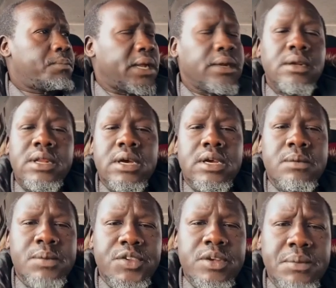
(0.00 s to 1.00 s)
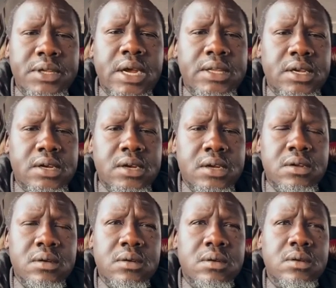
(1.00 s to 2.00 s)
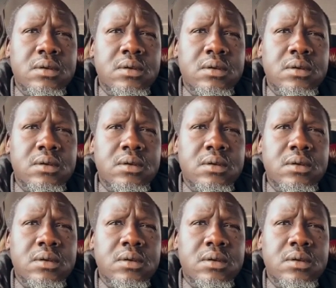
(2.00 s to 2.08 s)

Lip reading: Pan take a message Micha Jaka.